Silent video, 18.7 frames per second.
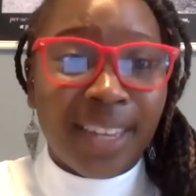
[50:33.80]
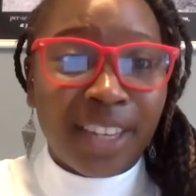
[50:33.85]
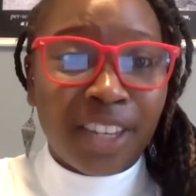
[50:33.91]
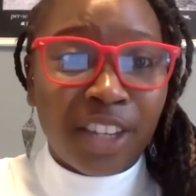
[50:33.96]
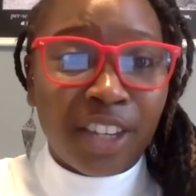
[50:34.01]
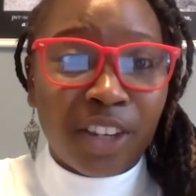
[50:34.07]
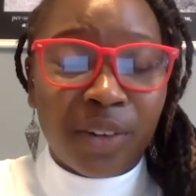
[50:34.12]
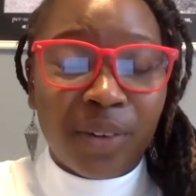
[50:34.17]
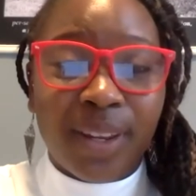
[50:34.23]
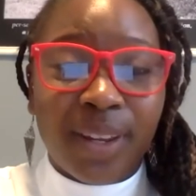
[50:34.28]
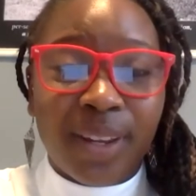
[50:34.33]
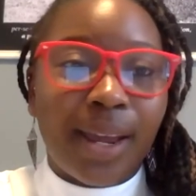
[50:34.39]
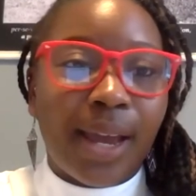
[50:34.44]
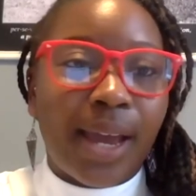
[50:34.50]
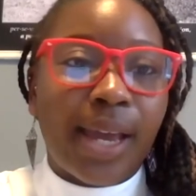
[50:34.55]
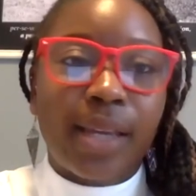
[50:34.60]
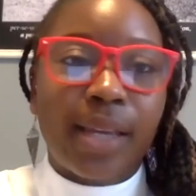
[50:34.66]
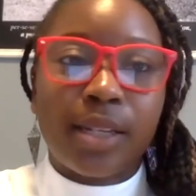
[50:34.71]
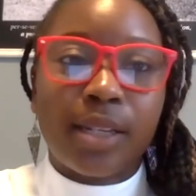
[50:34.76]
you. And
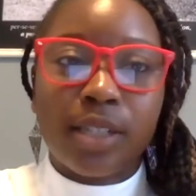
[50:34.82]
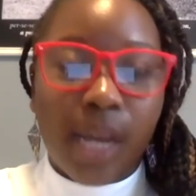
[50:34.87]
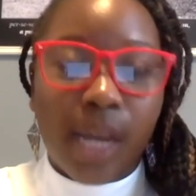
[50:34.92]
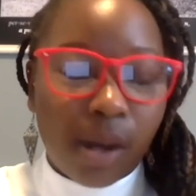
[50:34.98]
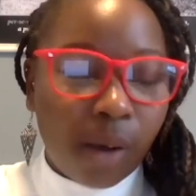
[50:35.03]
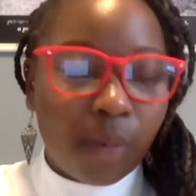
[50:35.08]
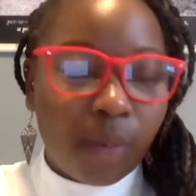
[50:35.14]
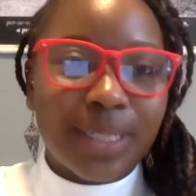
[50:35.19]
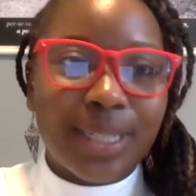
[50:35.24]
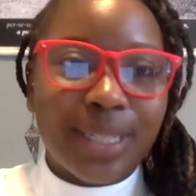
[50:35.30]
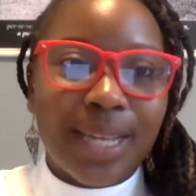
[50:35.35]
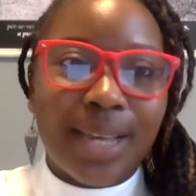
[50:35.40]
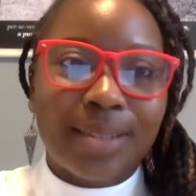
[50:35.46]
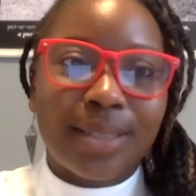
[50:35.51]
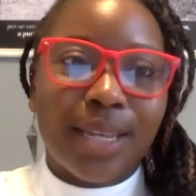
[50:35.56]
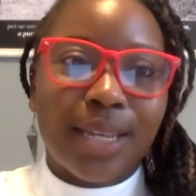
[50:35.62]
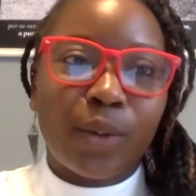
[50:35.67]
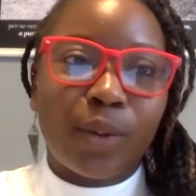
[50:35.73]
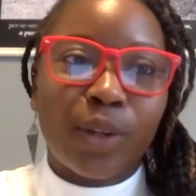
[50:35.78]
I always ask
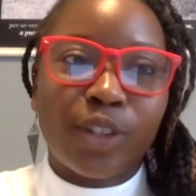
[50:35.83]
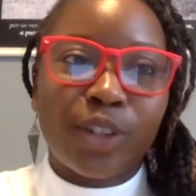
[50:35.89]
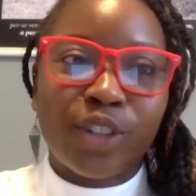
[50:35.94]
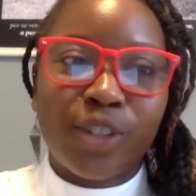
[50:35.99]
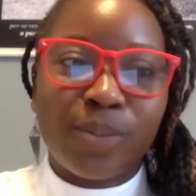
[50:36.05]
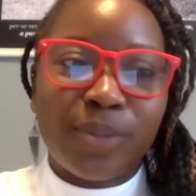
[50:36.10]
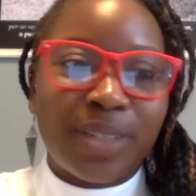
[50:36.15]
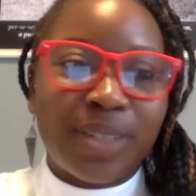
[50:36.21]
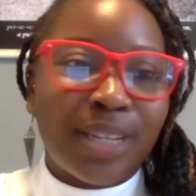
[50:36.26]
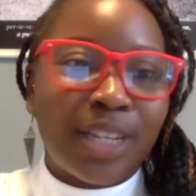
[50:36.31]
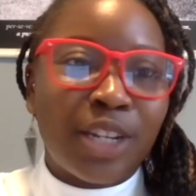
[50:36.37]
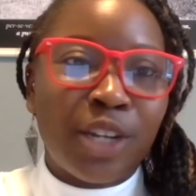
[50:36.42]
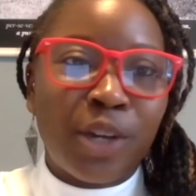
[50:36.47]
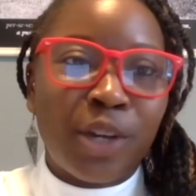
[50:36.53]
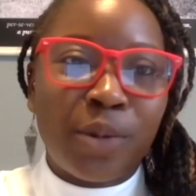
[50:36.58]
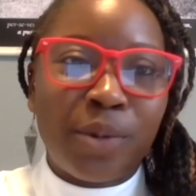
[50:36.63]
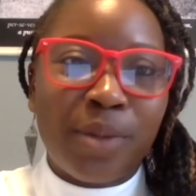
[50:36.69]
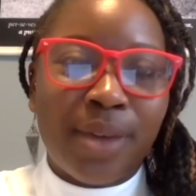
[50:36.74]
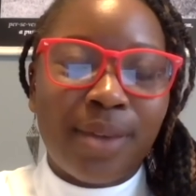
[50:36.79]
that question because I
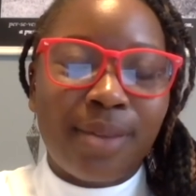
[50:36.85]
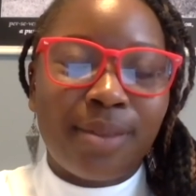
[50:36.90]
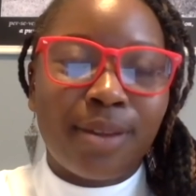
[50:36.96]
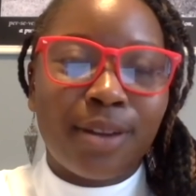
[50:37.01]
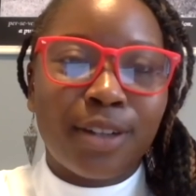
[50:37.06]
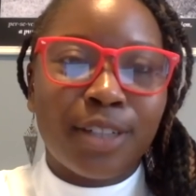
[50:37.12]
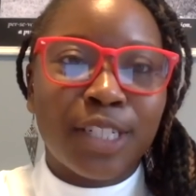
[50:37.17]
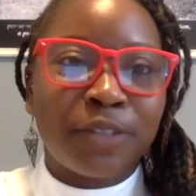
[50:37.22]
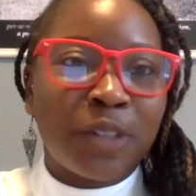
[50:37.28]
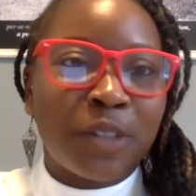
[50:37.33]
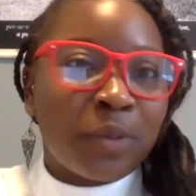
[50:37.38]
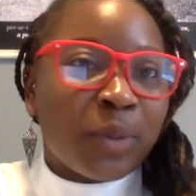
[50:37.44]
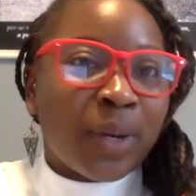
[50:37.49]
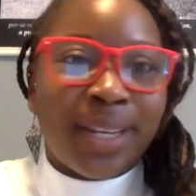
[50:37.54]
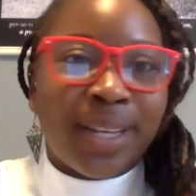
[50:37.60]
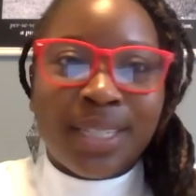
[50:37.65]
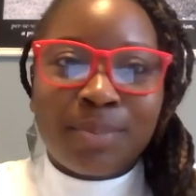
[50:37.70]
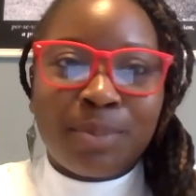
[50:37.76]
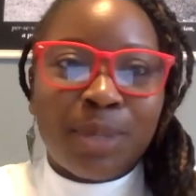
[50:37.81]
know that there are different
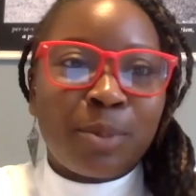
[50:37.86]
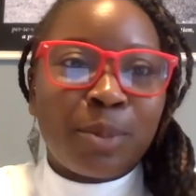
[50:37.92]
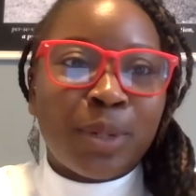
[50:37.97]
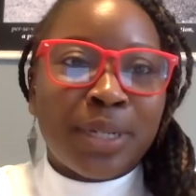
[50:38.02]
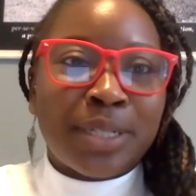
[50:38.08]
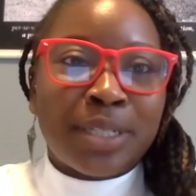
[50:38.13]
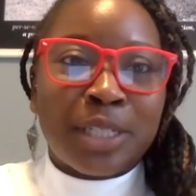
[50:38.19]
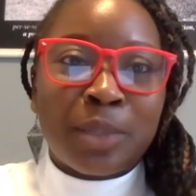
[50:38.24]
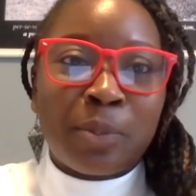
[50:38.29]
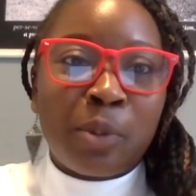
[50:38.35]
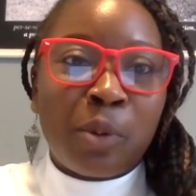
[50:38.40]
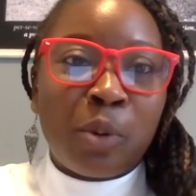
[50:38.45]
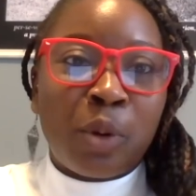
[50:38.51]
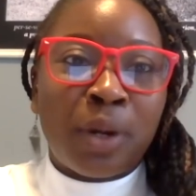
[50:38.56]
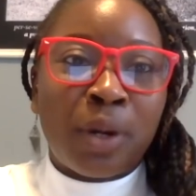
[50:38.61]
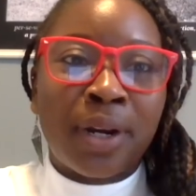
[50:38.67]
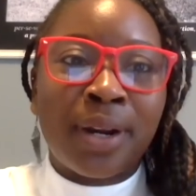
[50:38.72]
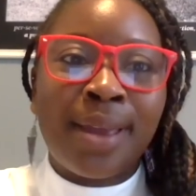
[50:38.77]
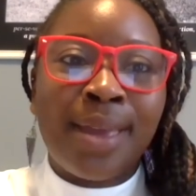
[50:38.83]
ways people can
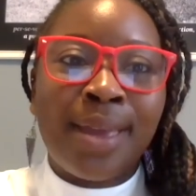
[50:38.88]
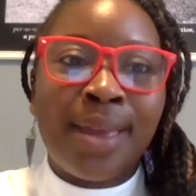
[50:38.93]
support,